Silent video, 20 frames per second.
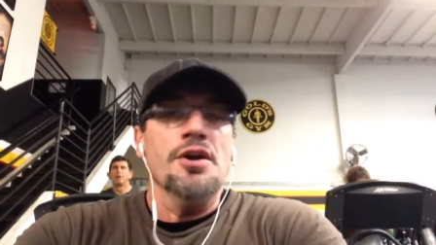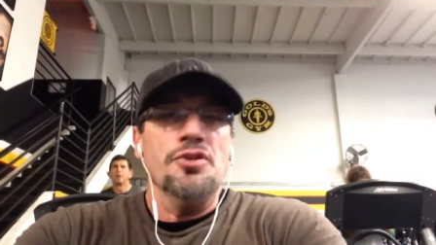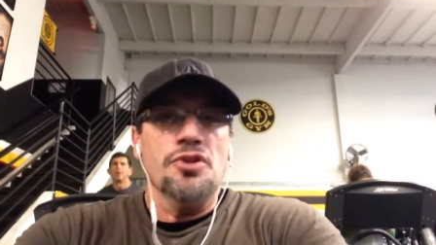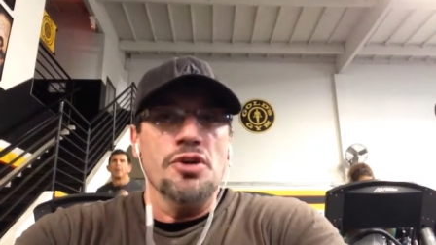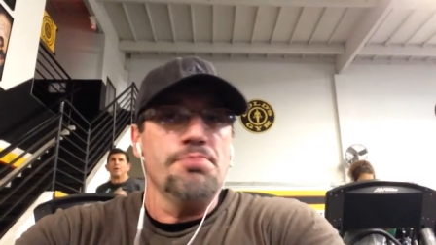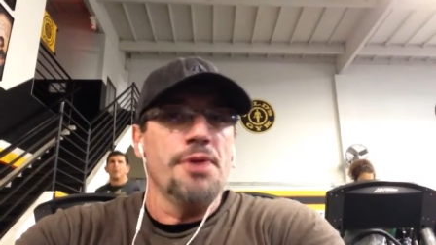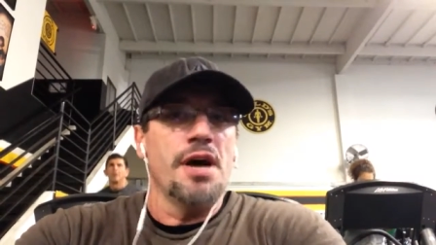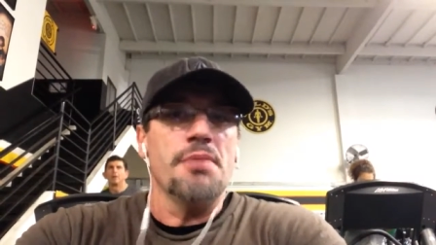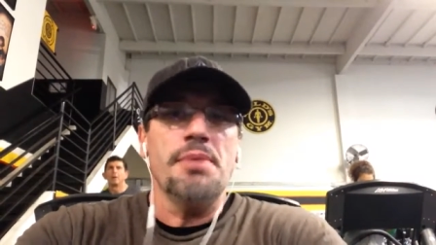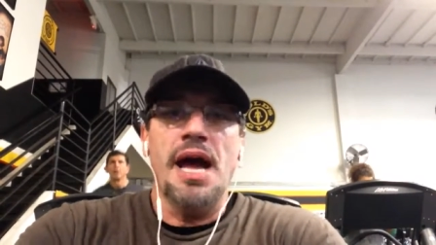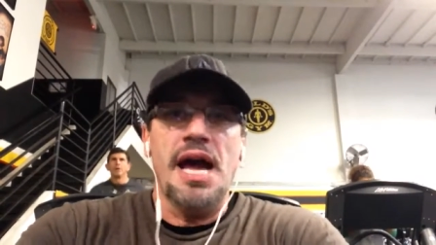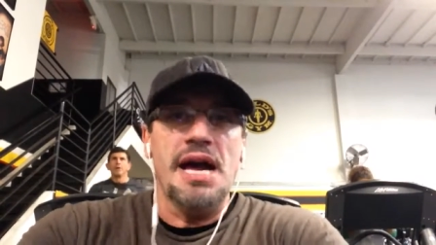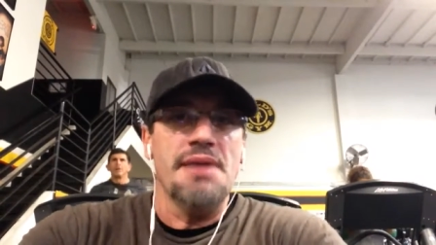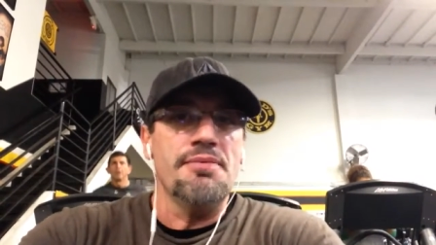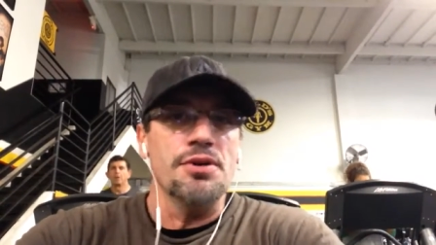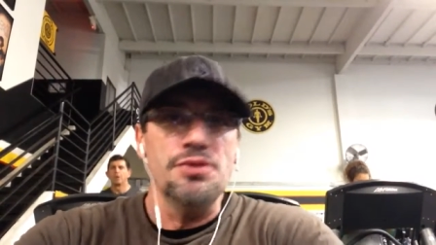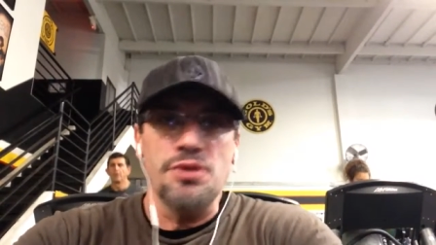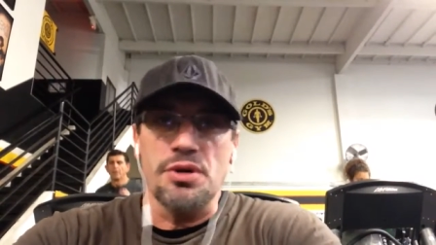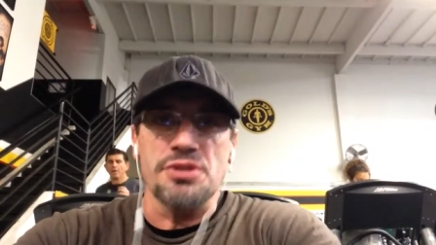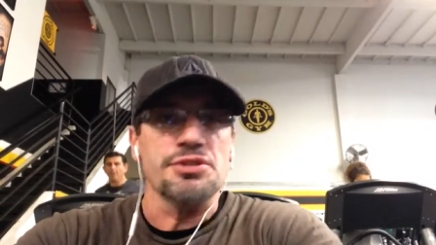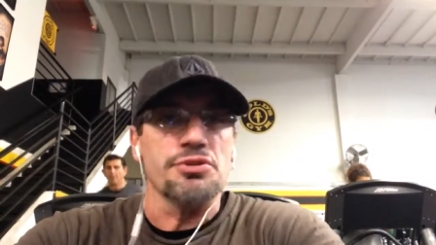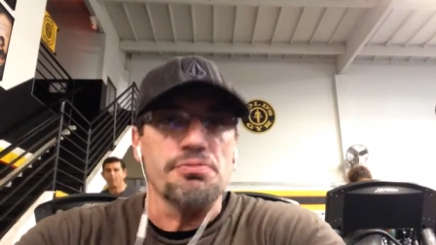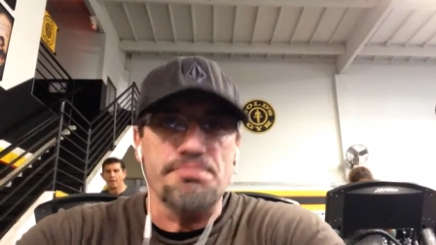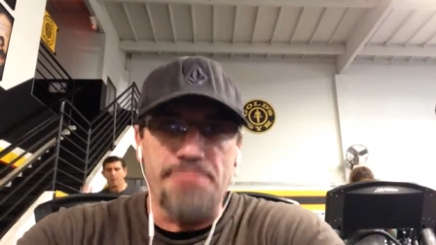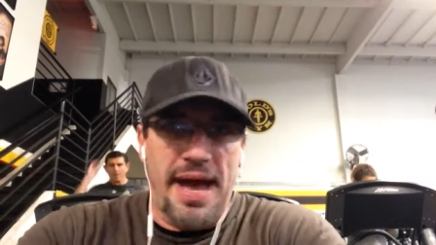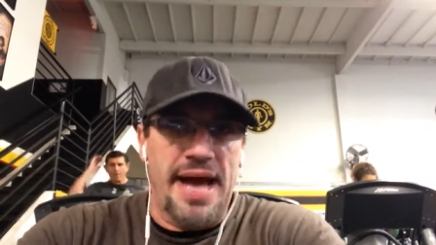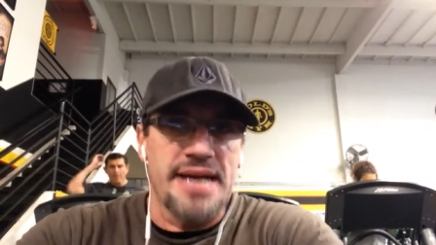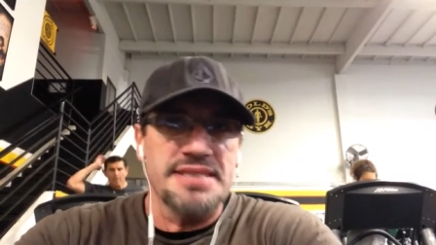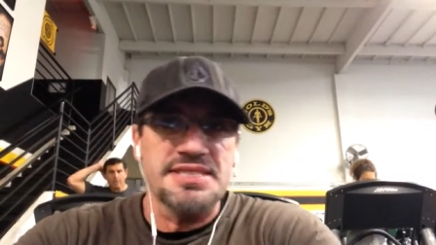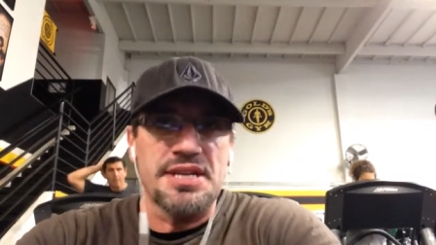you probably have on those little
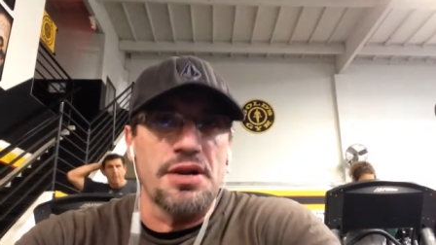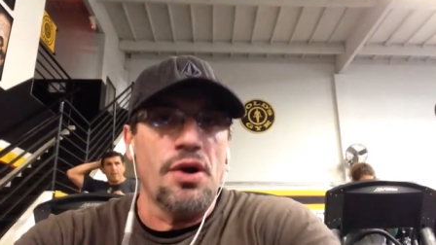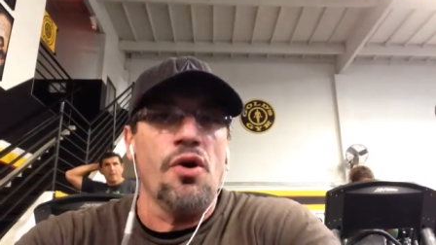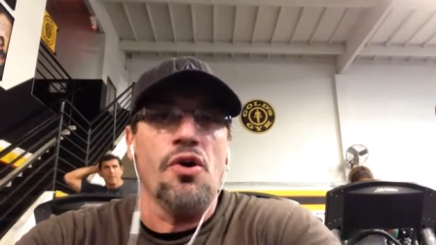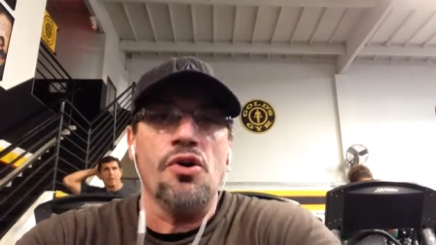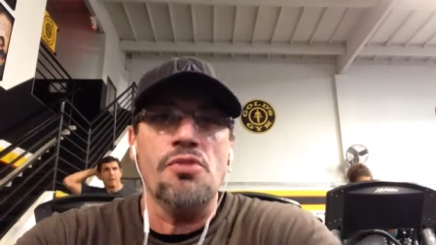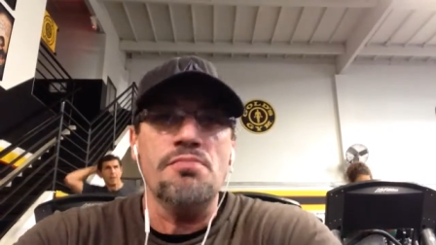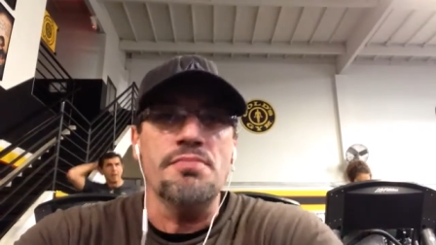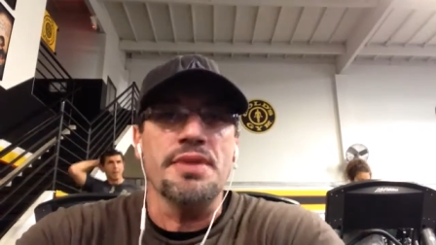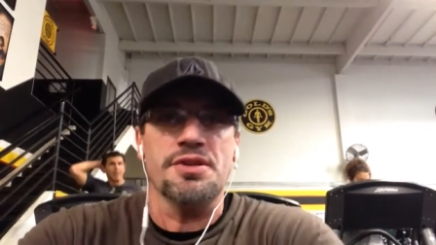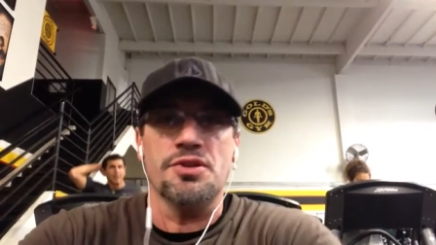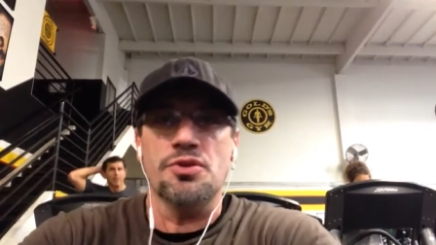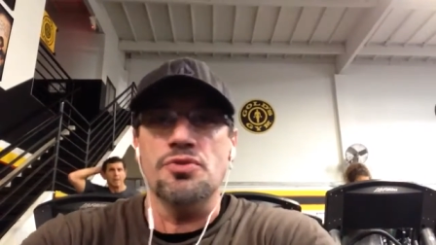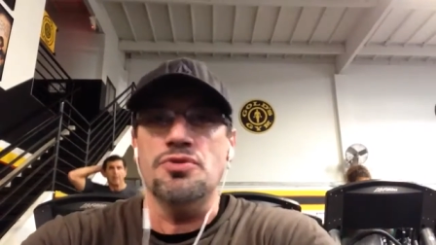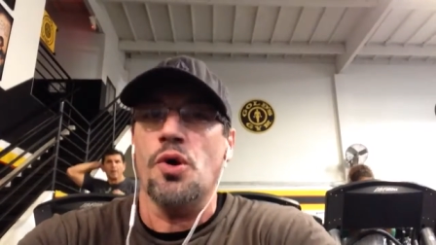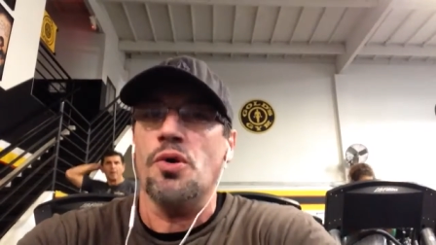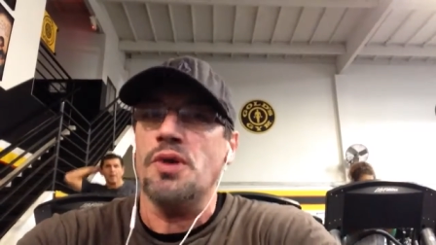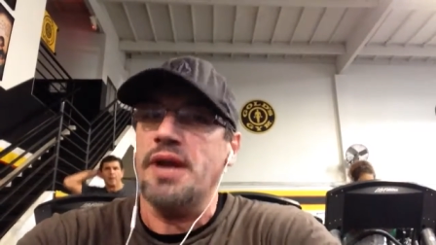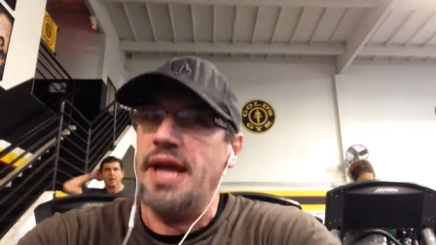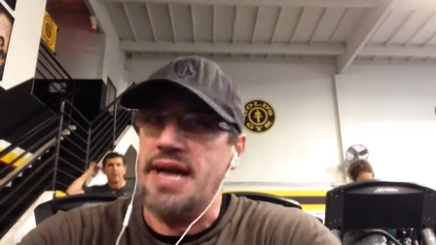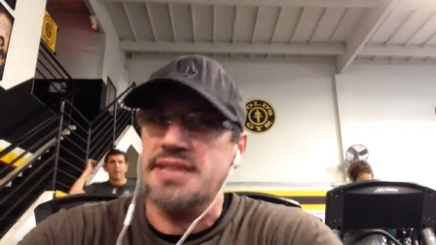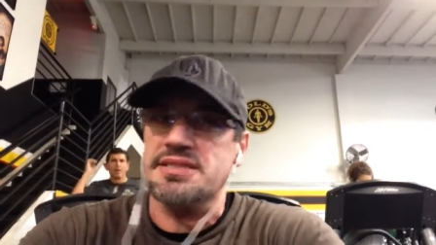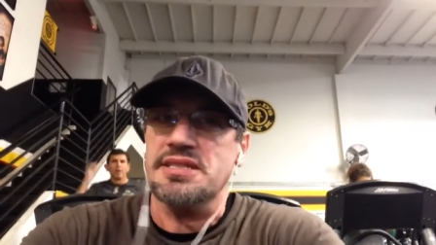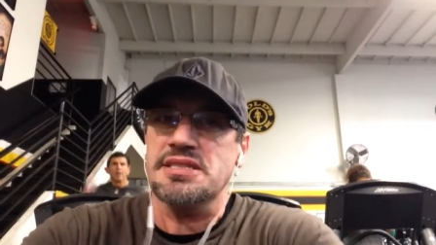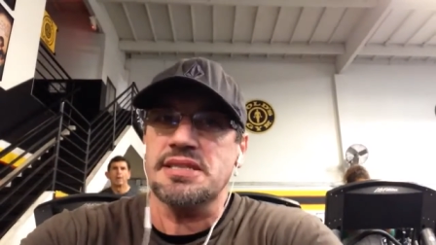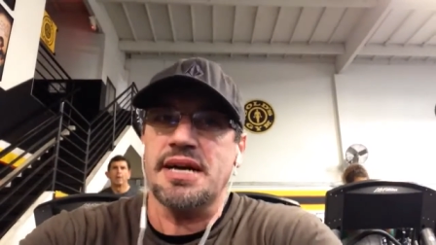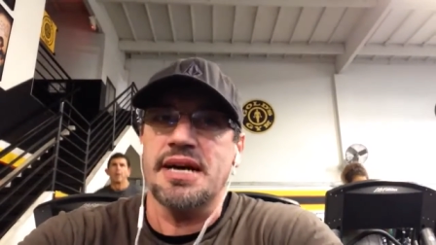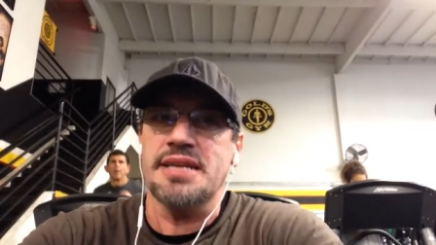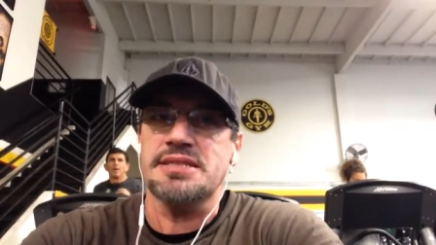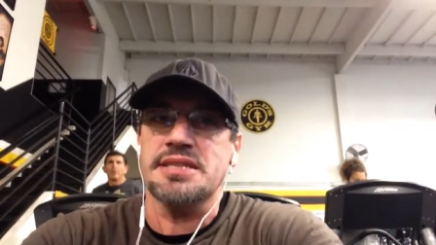bands at home and you know the
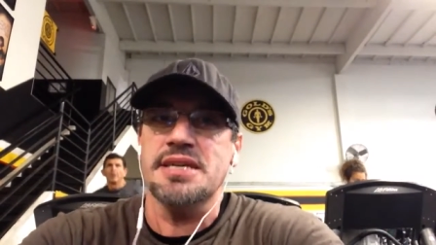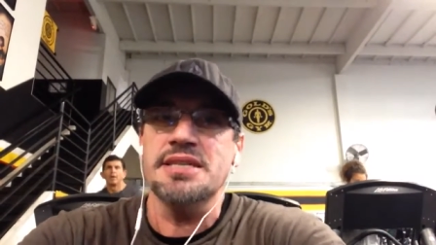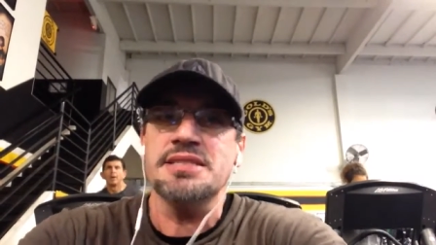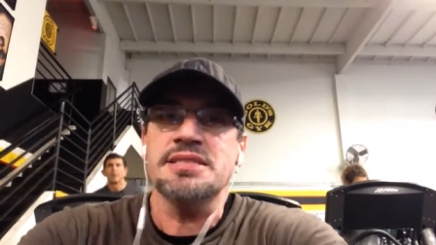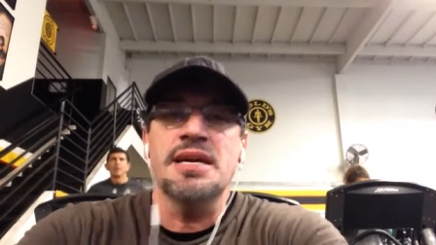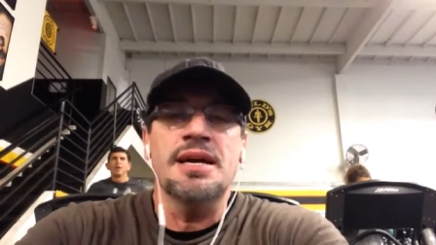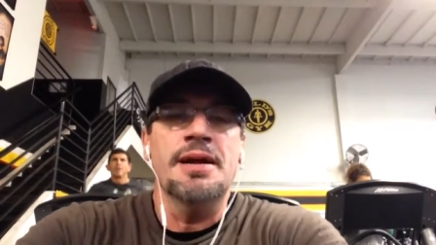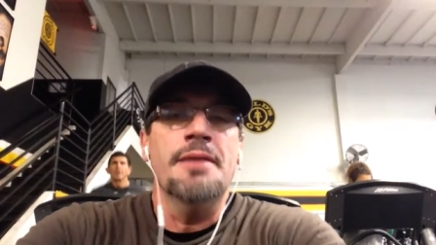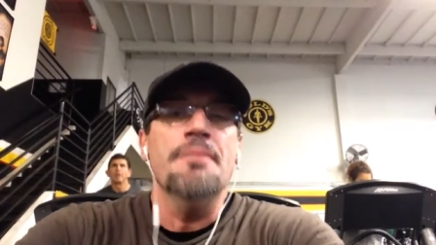exercises.